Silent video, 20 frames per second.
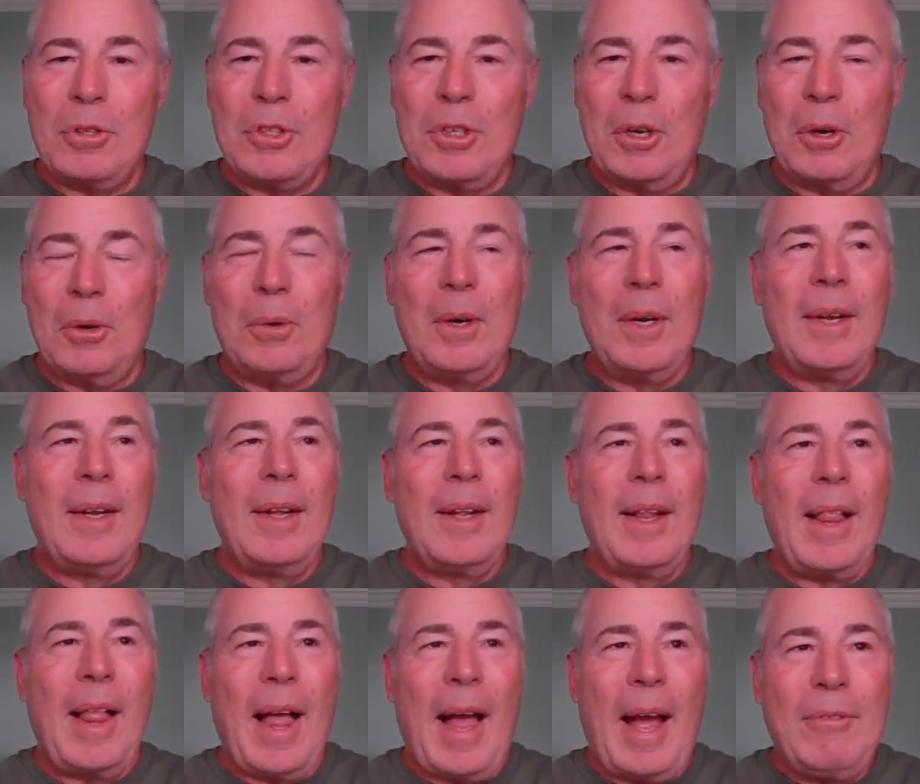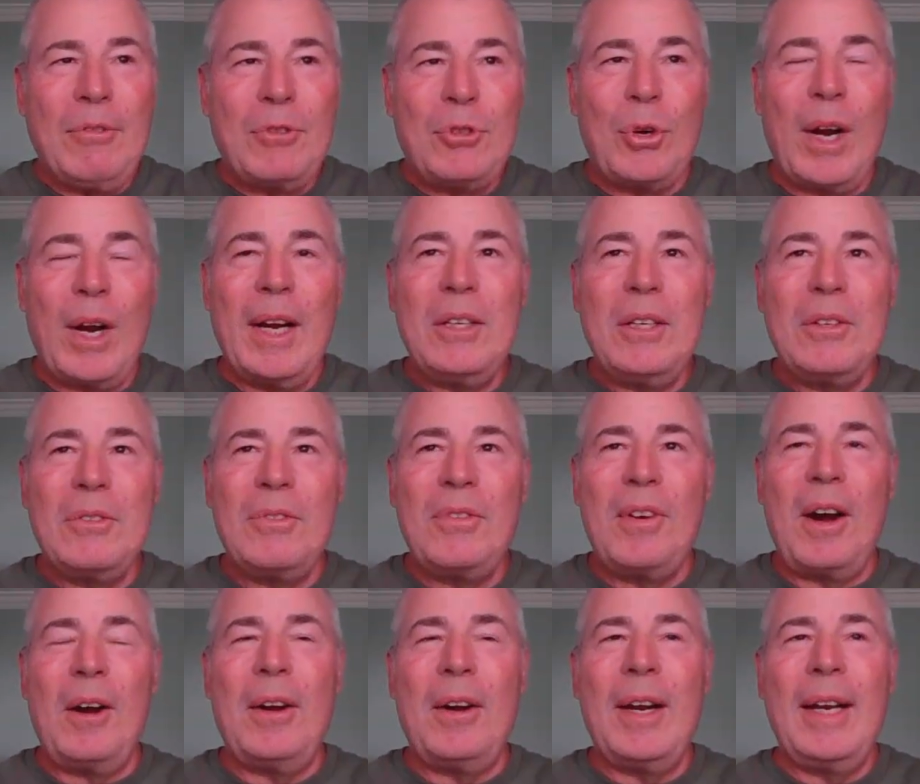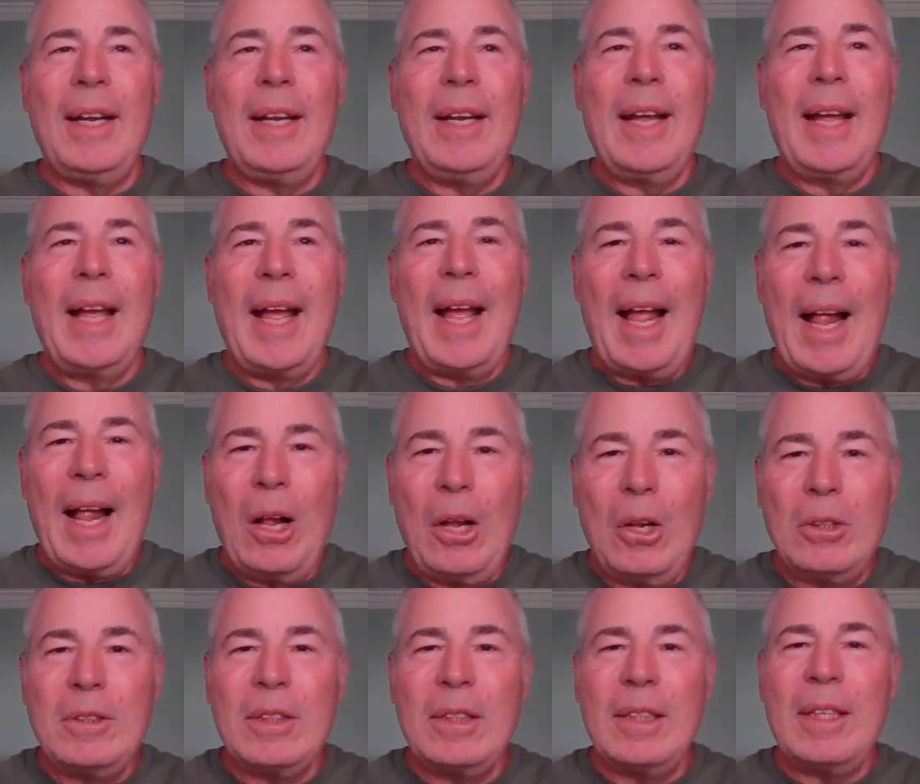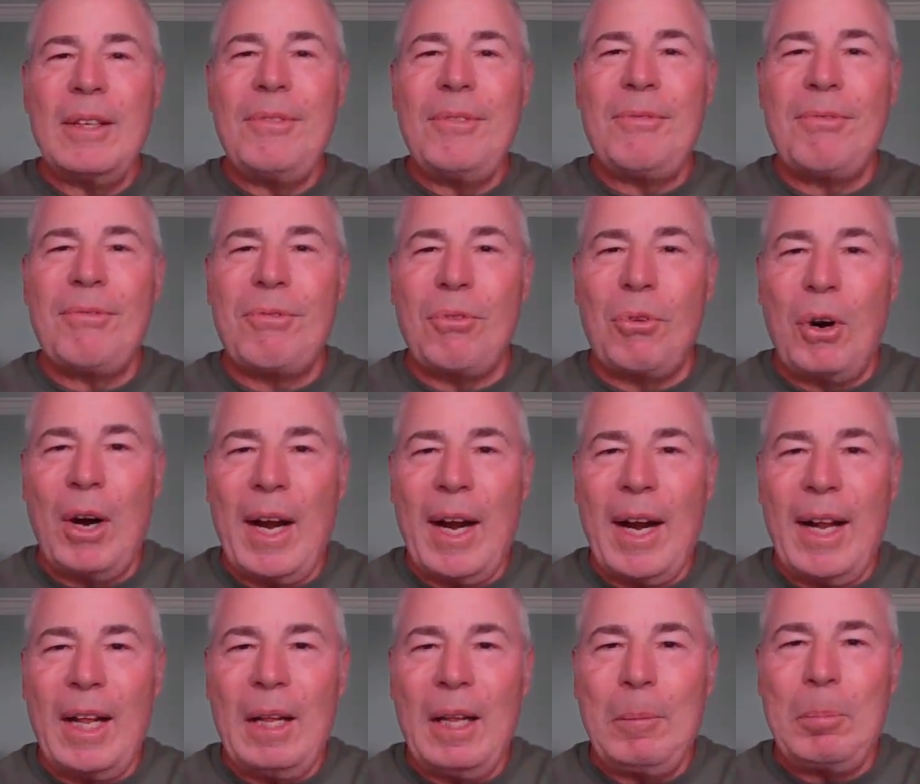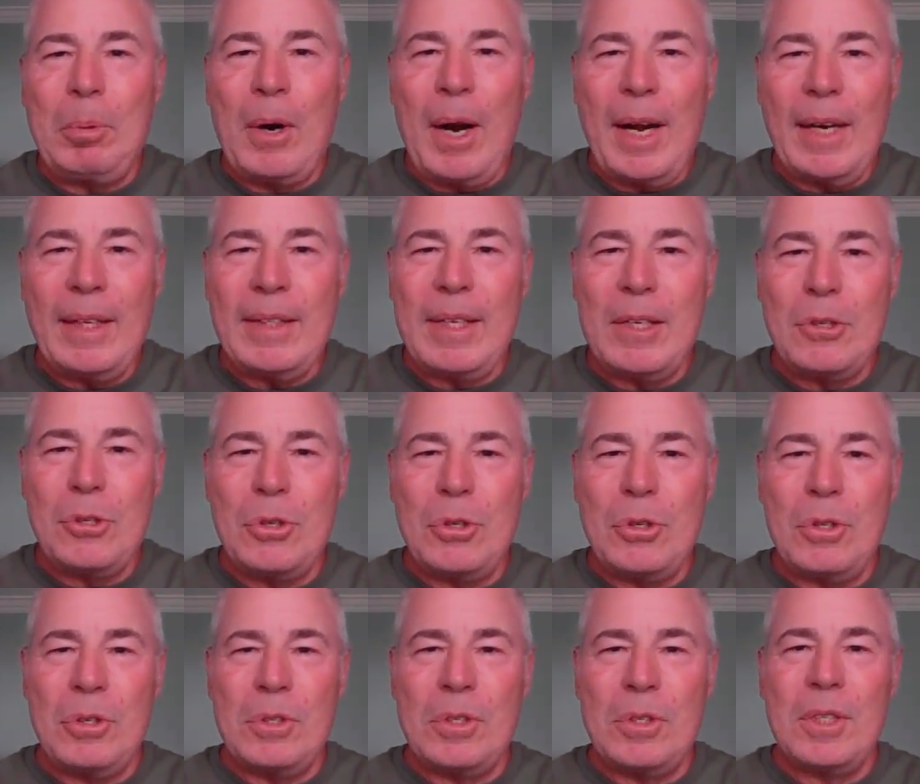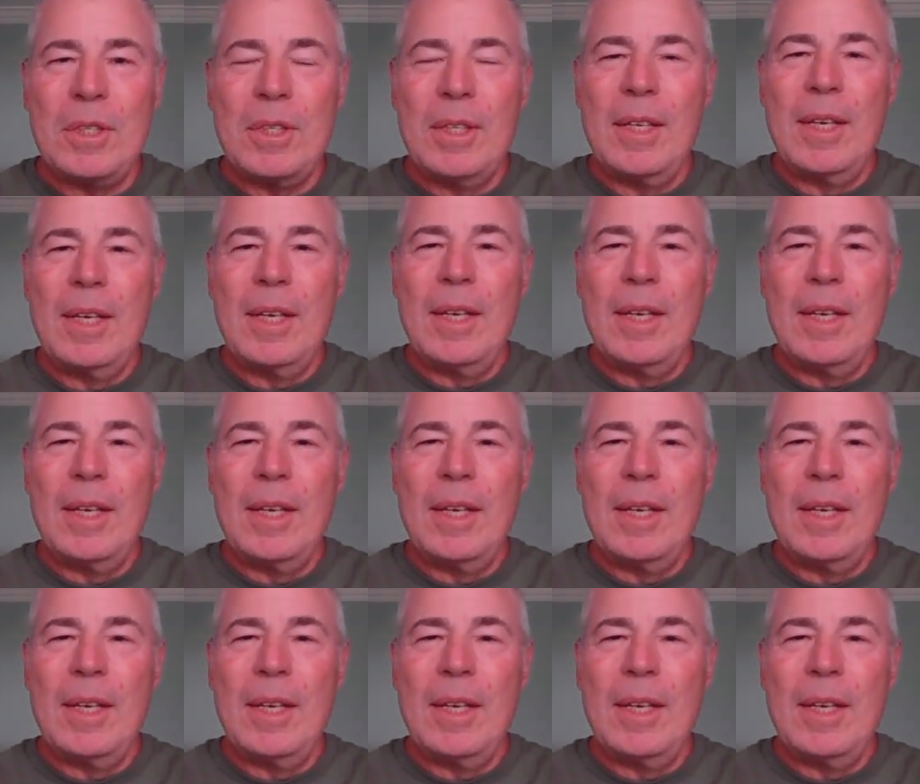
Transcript: So I've trained very elderly, frail practitioners,